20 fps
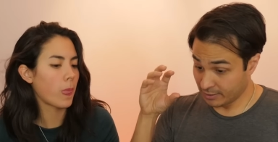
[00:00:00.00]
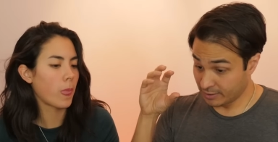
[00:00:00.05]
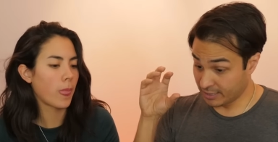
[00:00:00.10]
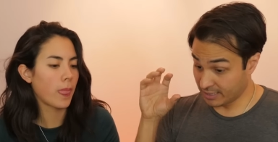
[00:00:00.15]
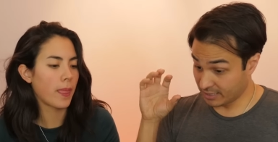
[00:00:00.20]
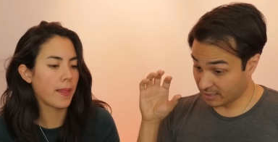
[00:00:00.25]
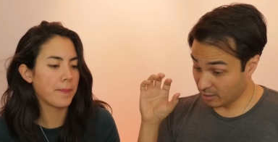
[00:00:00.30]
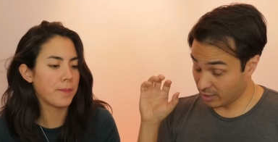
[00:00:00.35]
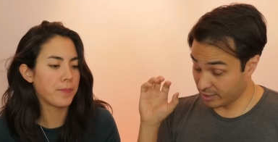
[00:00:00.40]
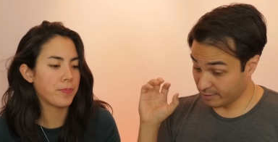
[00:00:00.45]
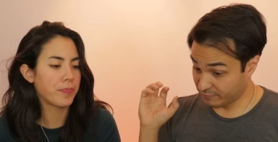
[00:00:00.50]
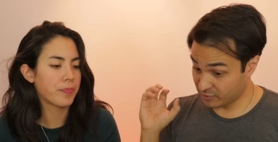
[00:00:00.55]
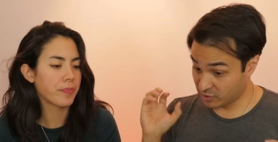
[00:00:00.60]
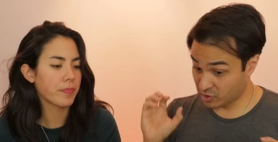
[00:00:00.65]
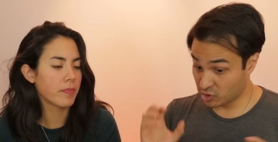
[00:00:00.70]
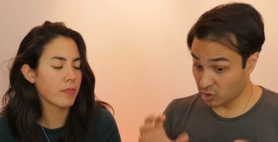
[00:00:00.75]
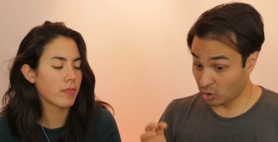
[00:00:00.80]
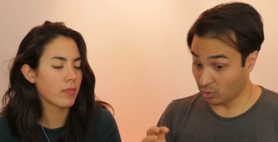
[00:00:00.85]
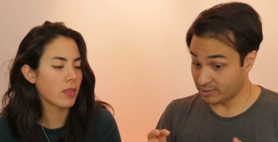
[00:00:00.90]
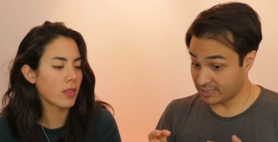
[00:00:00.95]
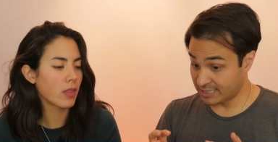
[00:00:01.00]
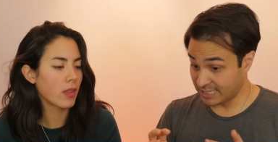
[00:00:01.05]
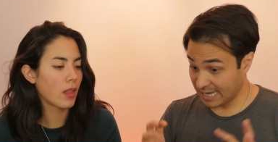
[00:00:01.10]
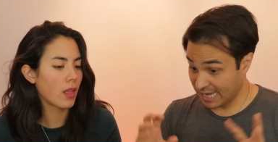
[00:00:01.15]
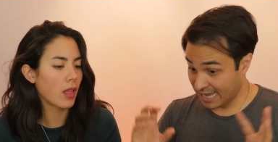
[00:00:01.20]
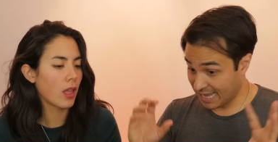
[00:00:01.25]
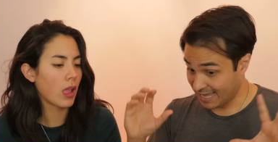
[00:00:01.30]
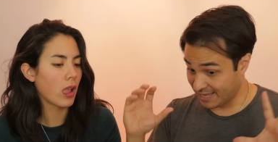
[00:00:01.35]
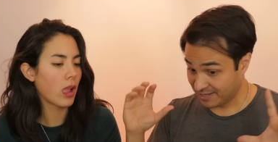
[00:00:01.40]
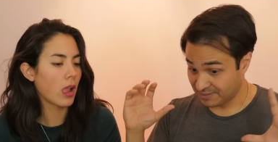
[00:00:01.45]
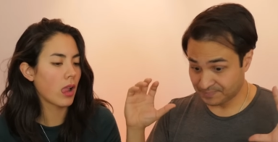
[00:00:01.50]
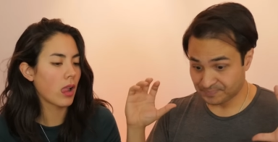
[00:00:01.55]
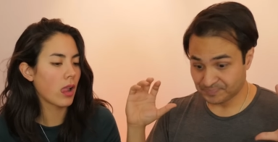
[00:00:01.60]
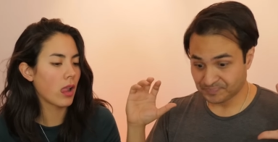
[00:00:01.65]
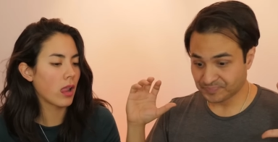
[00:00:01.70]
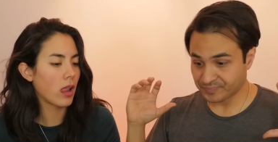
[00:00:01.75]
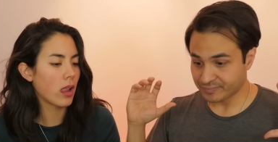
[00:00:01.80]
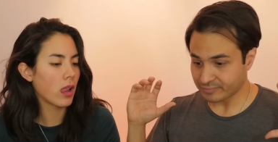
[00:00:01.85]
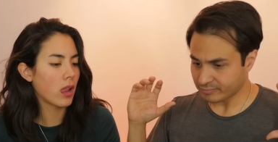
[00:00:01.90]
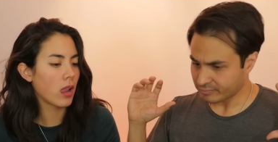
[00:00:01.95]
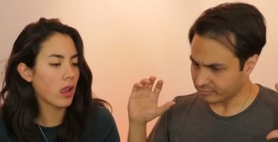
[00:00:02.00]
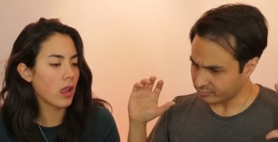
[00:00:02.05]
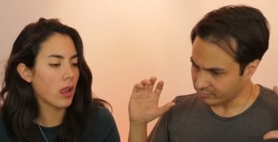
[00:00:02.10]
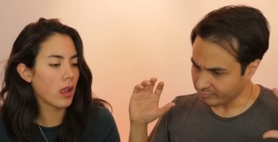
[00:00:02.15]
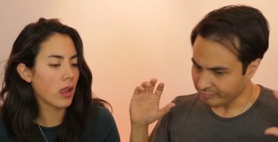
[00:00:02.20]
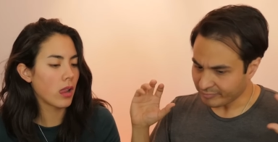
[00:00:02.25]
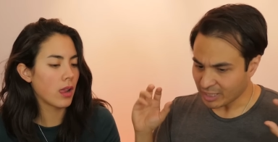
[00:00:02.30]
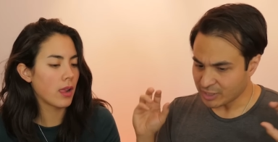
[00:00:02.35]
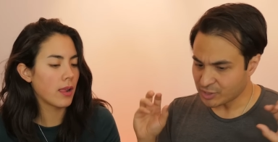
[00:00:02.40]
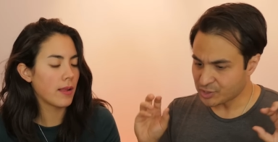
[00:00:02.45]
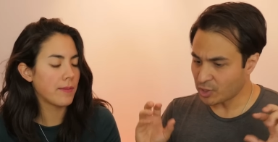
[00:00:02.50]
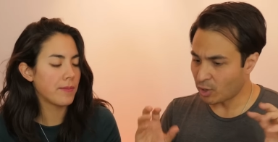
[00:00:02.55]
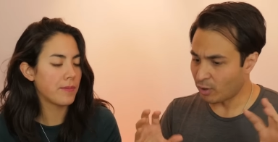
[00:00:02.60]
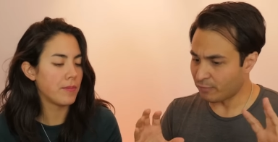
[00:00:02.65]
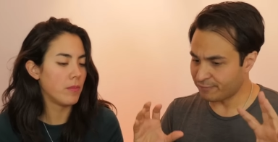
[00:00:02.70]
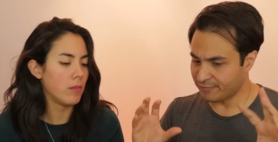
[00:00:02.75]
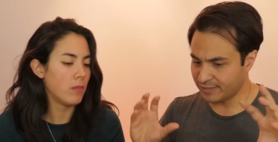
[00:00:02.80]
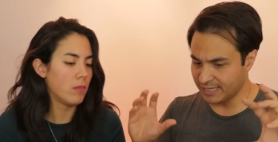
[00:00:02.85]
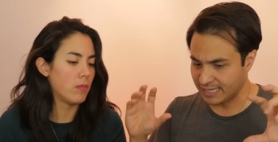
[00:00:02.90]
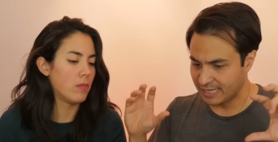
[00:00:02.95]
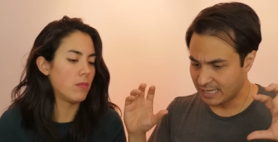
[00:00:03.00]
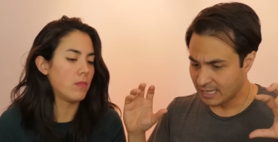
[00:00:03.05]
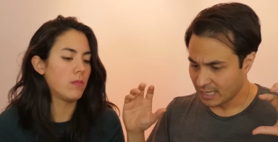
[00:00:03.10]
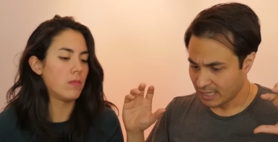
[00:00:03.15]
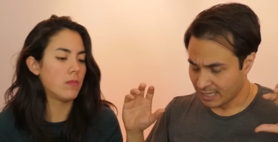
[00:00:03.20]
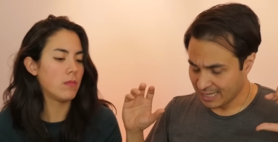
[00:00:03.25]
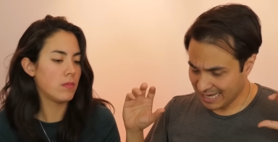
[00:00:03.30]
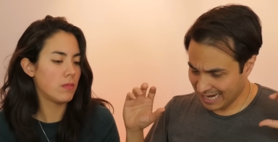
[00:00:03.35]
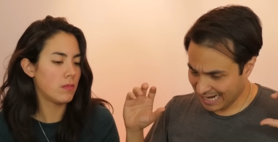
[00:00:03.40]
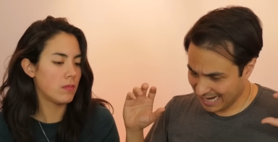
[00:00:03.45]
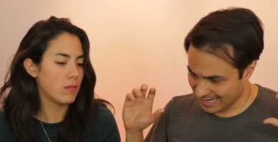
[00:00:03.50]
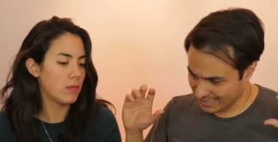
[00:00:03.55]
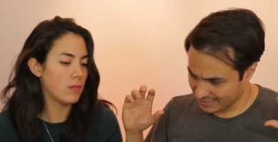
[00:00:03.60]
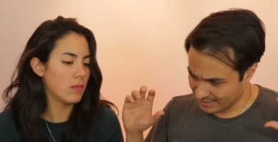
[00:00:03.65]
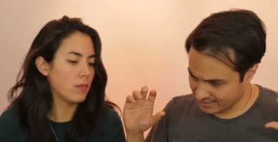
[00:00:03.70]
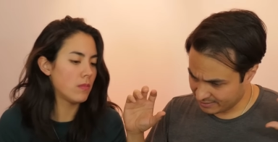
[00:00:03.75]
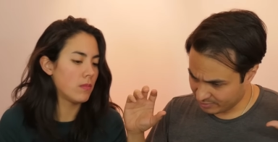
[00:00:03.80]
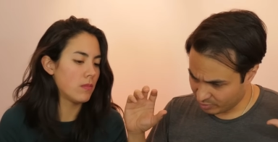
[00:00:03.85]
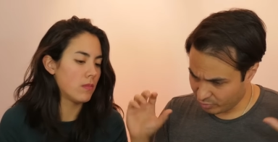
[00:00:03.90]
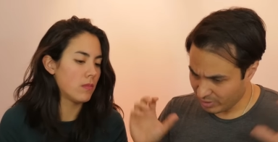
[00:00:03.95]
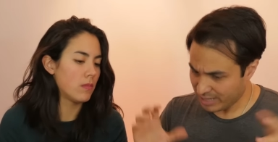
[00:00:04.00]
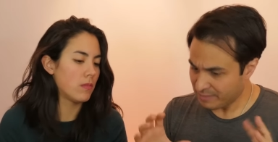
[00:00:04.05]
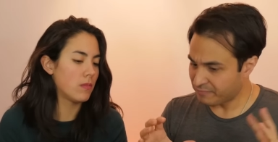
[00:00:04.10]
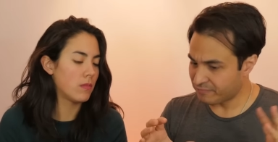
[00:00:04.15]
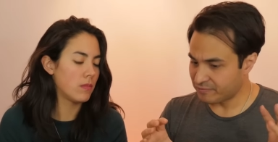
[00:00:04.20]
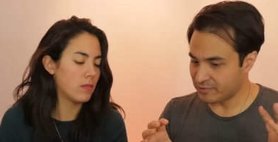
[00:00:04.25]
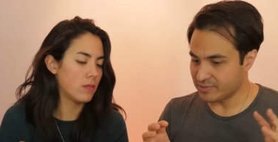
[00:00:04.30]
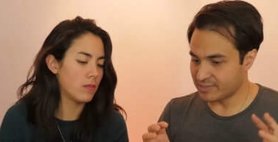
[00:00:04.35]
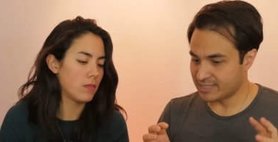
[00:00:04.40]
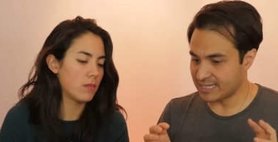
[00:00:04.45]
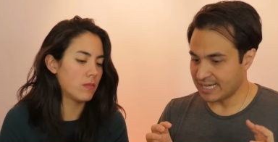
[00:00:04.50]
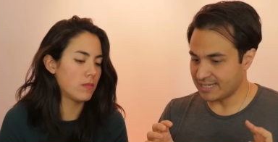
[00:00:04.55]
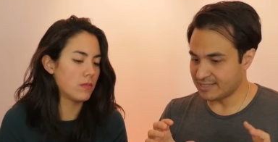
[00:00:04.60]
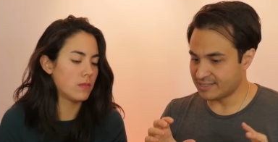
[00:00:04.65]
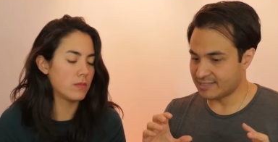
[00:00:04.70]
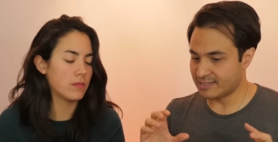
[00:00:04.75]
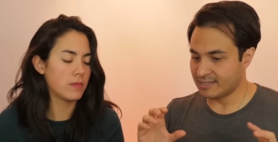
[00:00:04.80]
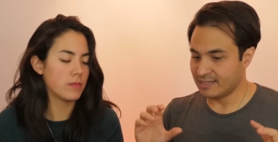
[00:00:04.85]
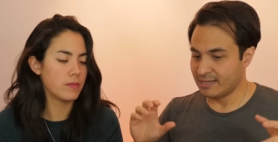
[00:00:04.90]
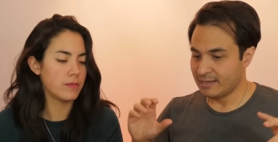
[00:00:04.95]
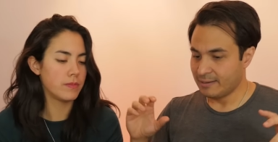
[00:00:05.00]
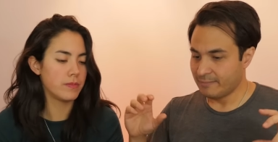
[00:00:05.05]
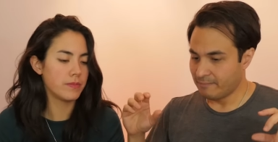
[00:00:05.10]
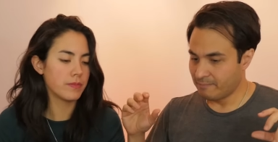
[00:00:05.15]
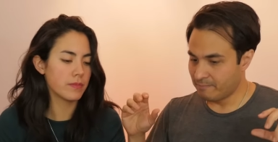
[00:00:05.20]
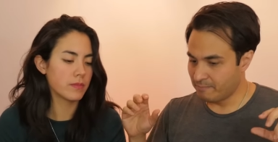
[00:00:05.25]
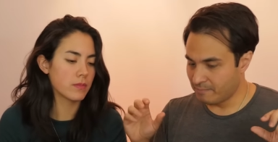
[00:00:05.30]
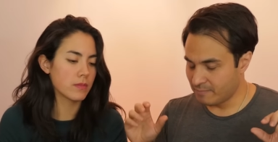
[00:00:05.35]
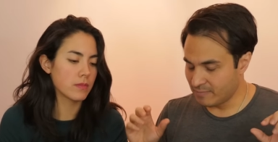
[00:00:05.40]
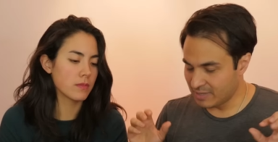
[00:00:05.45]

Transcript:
Speaker 1: the kind of salty air, toffee, and grapefruit zest, mm.